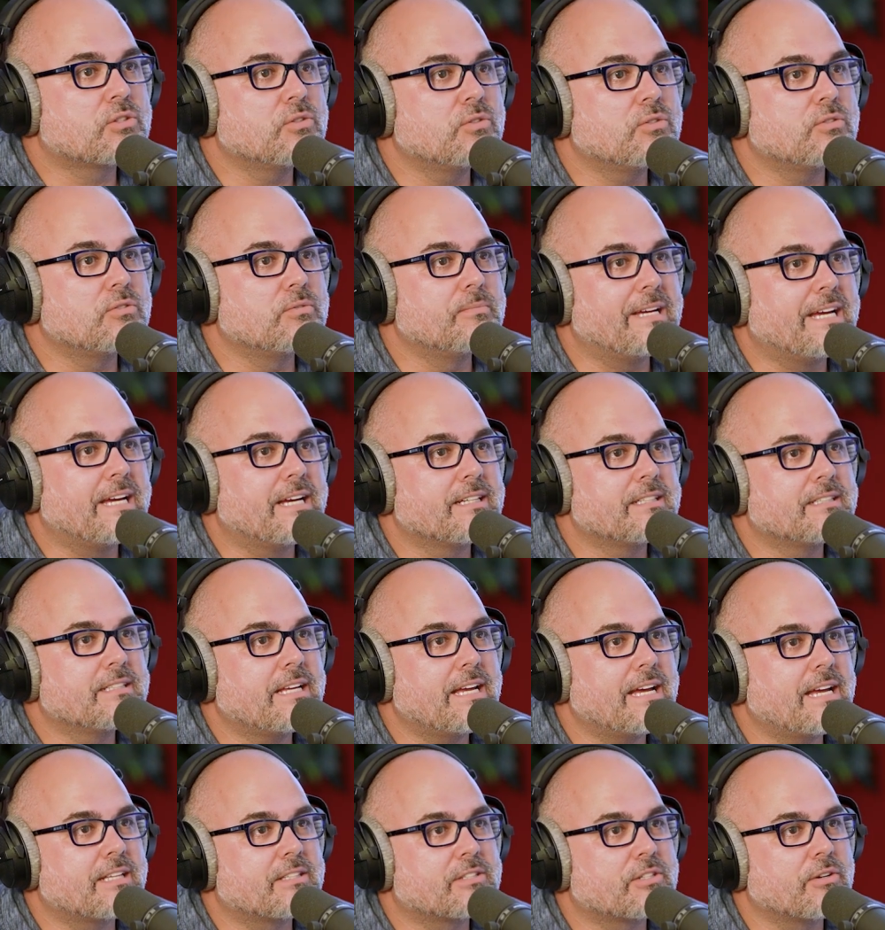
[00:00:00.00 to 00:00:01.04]
cool, man.
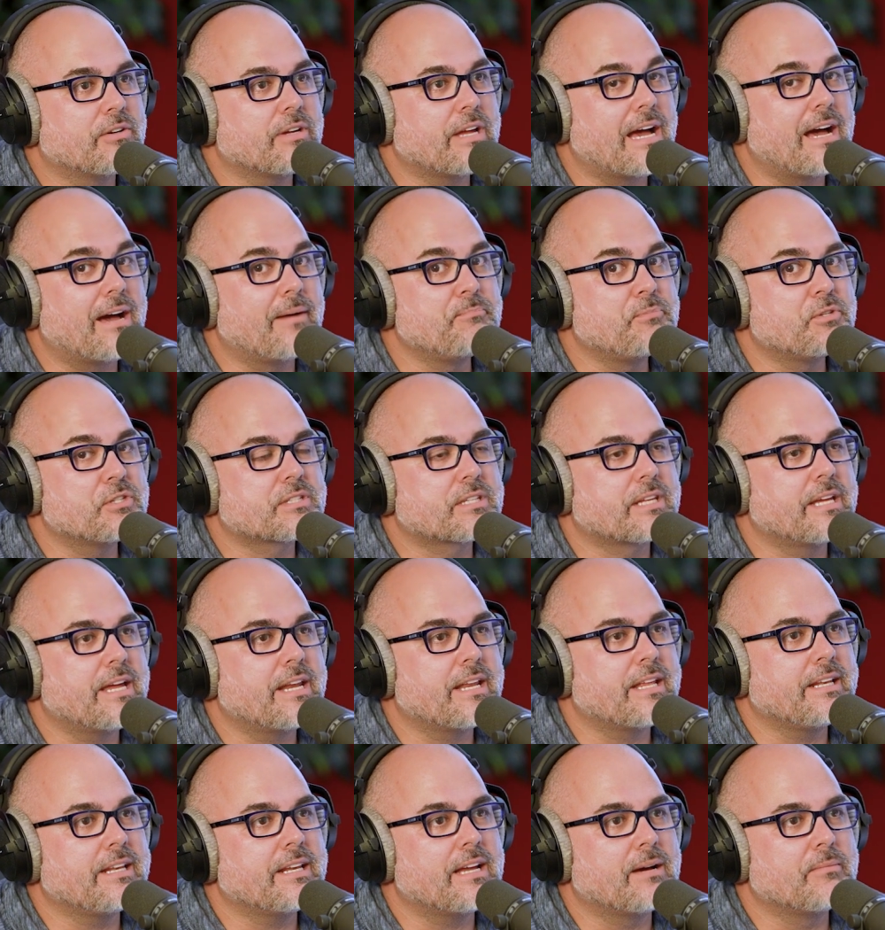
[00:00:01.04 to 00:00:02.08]
Yeah. So yeah, I'm just
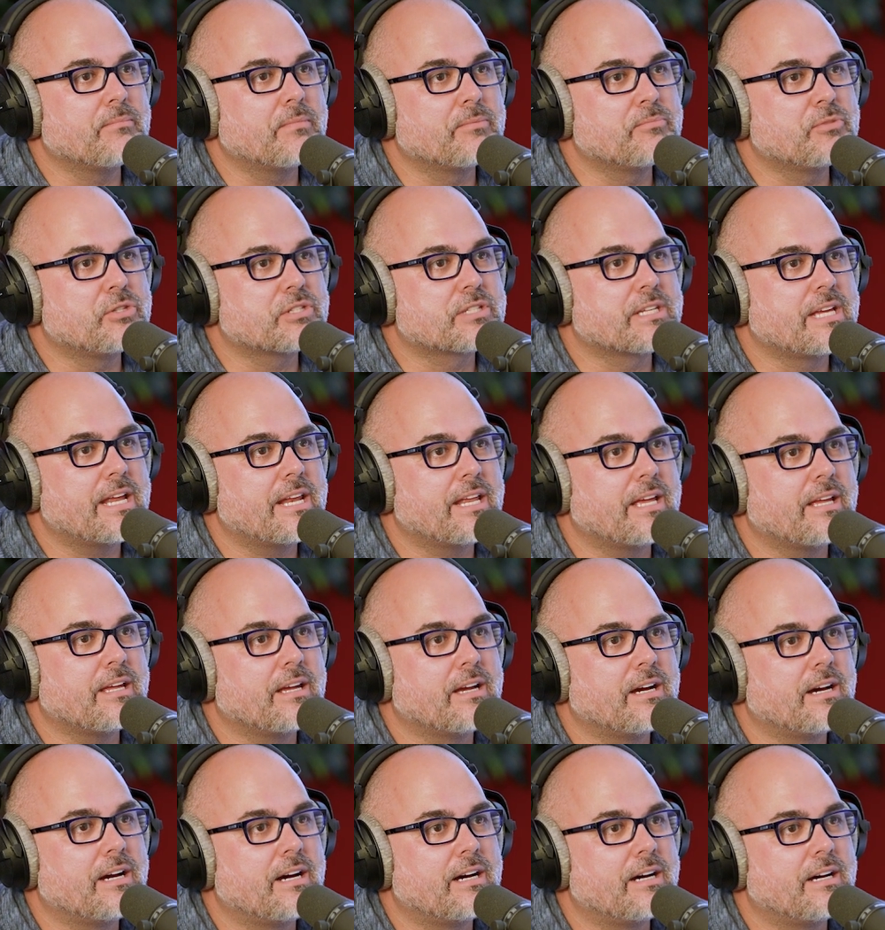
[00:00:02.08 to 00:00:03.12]
getting I'm, I'm just getting
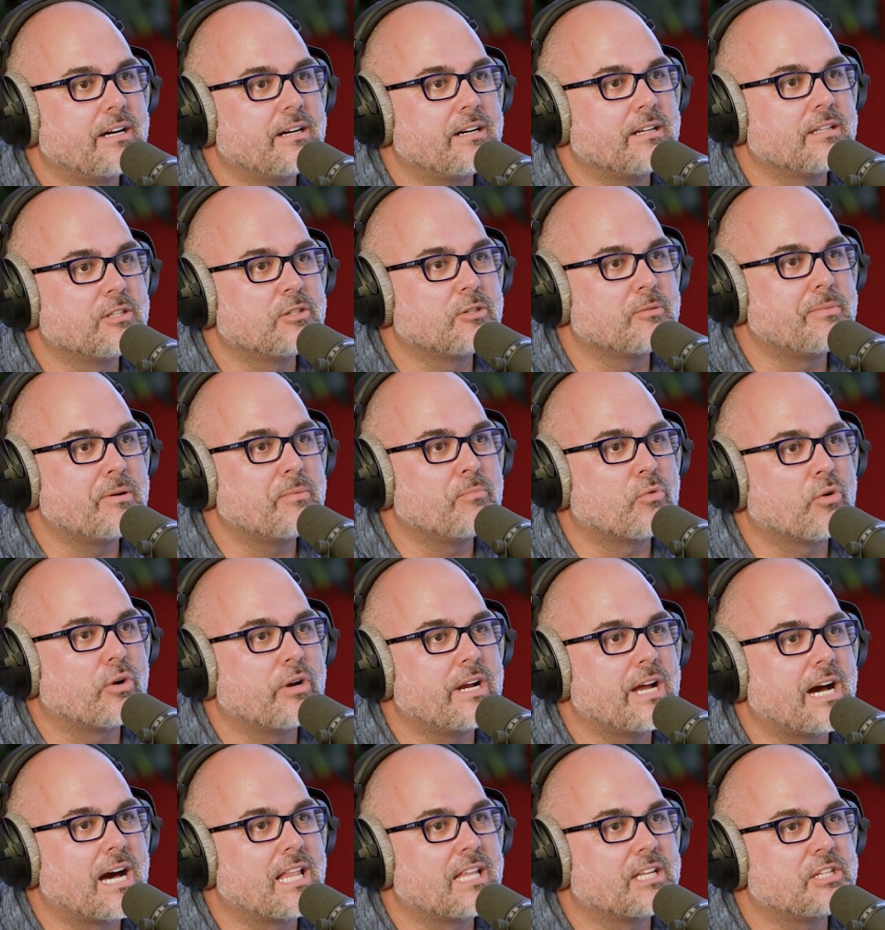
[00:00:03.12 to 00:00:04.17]
uh, a little bit more
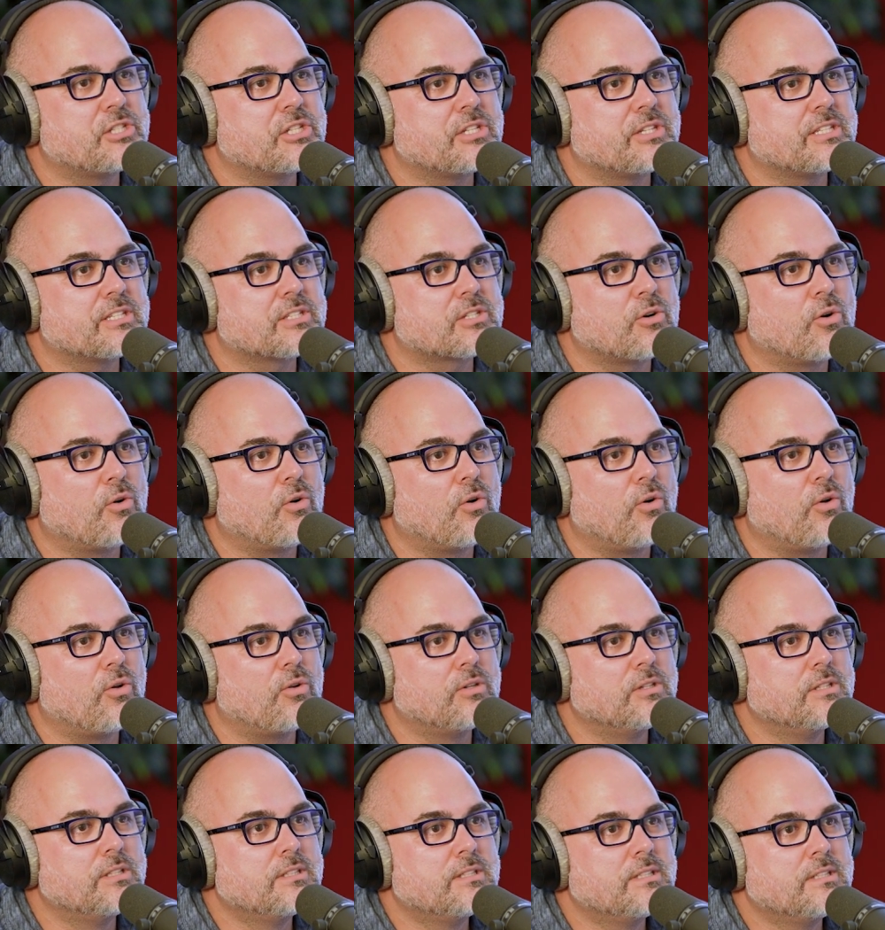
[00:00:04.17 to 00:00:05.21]
knowledge in this whole,